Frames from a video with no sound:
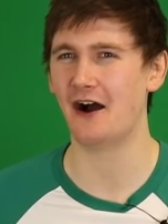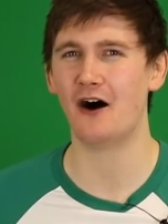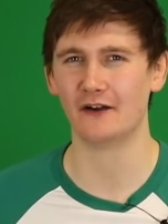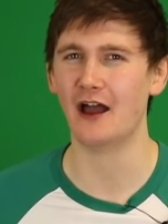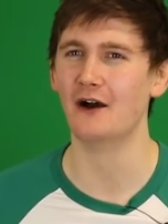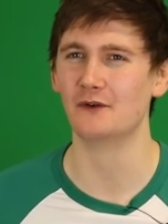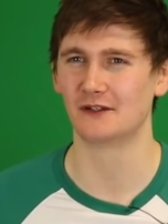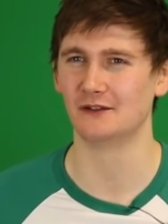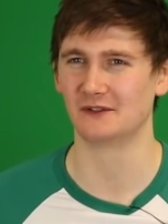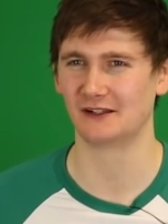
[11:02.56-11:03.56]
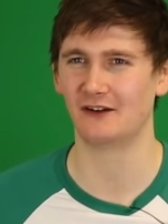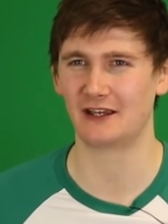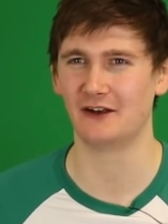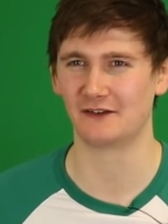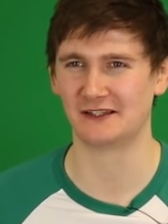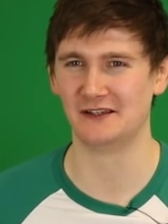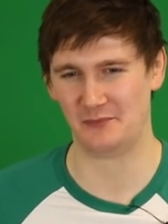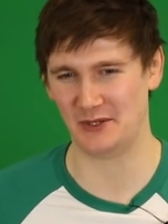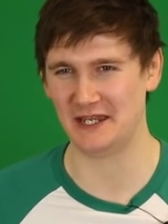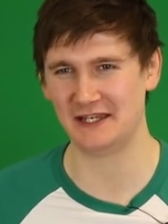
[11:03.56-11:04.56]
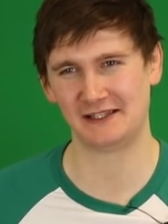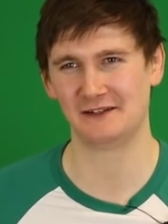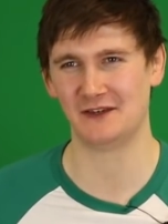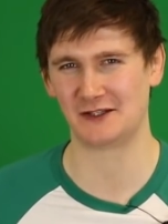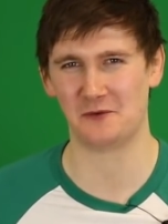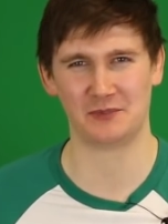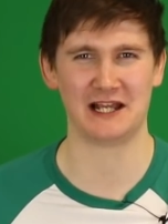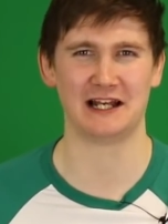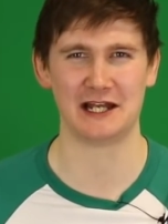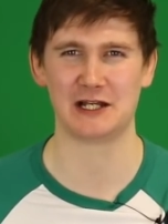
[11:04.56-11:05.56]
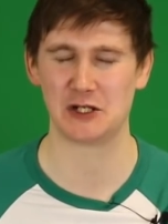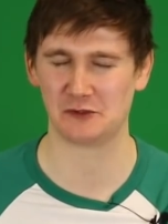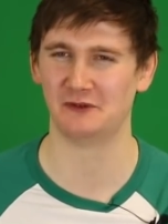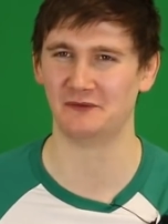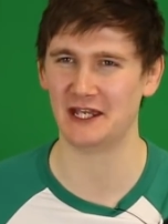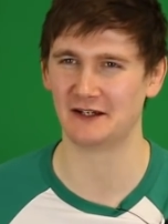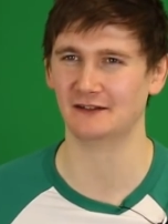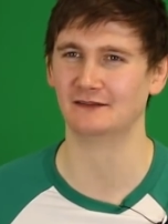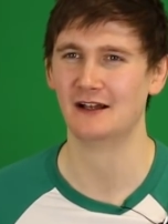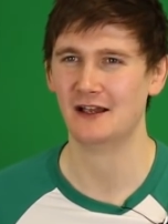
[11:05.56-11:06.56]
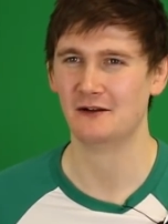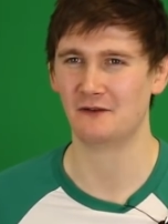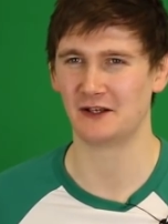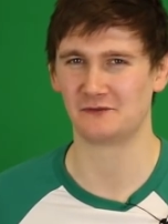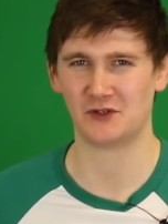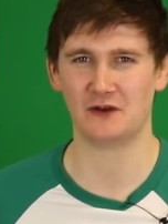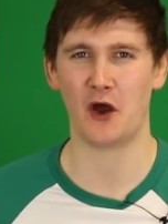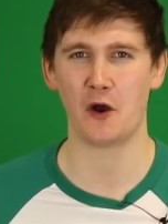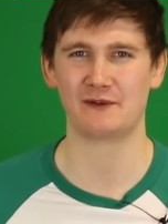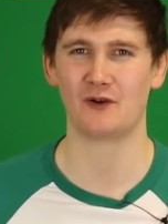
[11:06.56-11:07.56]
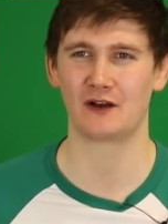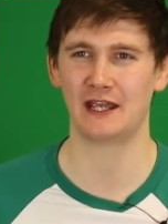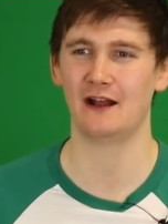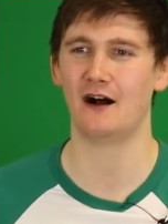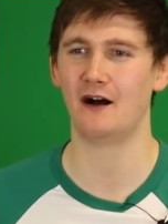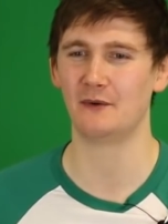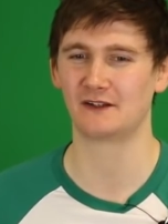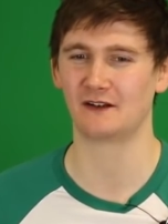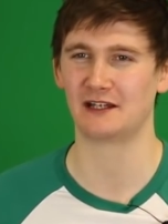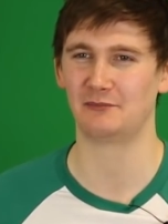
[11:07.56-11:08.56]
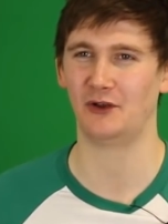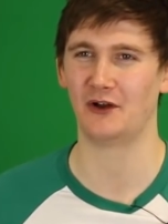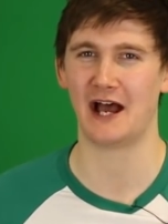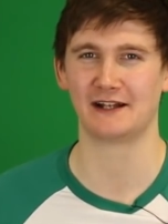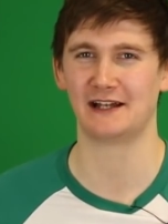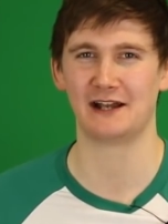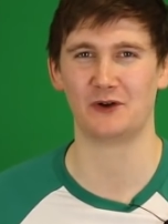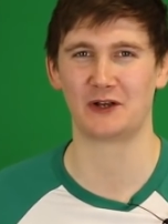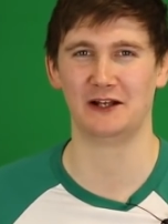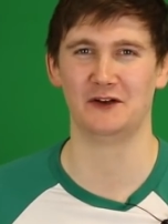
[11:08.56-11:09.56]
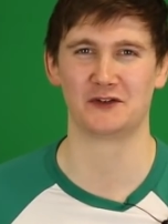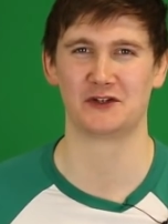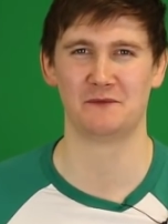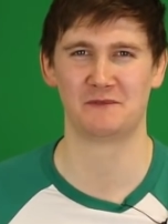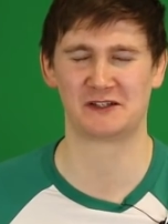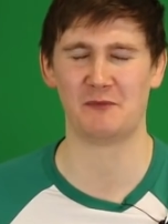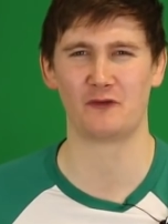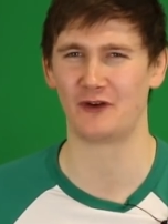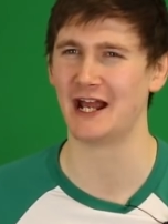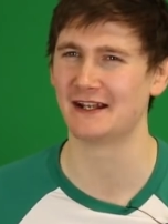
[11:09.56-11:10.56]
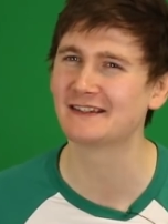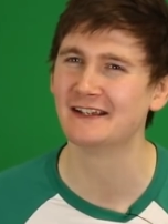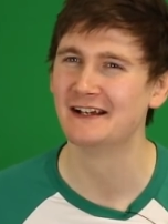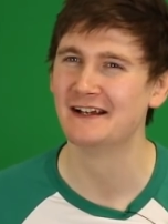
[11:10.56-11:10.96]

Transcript: oh no, someone's locking onto the beast, this completely indestructible vehicle with like some sort of homing rocket, we're just going to deploy anti-rocket launcher smoke grenades